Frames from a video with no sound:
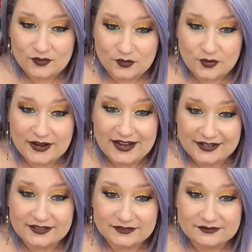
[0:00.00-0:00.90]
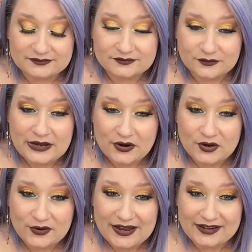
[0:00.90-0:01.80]
Created. We are
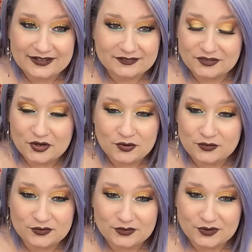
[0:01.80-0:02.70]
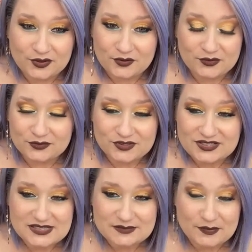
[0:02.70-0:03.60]
created. No,
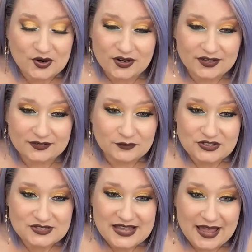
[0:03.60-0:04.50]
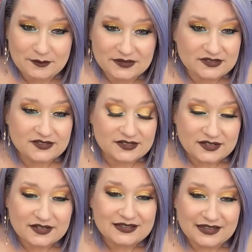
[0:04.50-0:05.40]
just spark and we just happened.
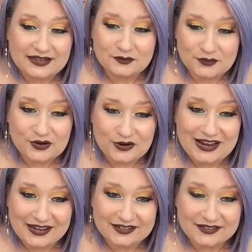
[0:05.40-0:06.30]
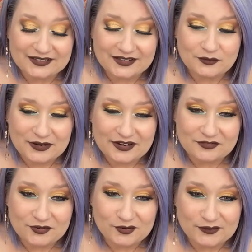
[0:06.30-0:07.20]
Like, we're created. We're here
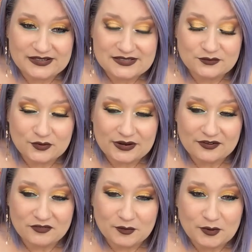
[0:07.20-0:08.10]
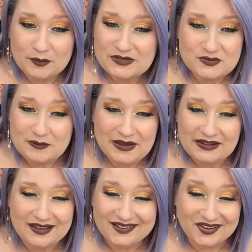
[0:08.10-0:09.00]
for a reason. We're here for a purpose. We may
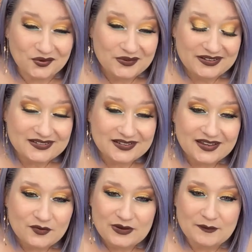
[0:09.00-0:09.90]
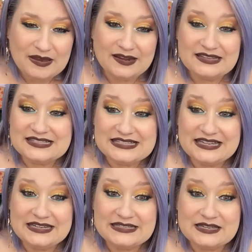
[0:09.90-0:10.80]
not know it. We may not see
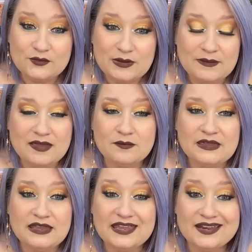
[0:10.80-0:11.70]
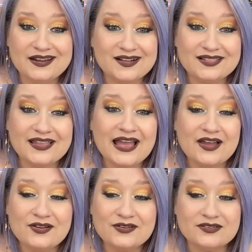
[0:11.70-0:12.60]
it. We may be in a
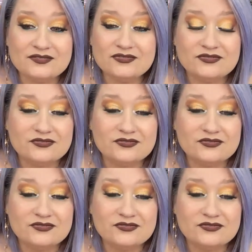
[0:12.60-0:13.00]
cloud of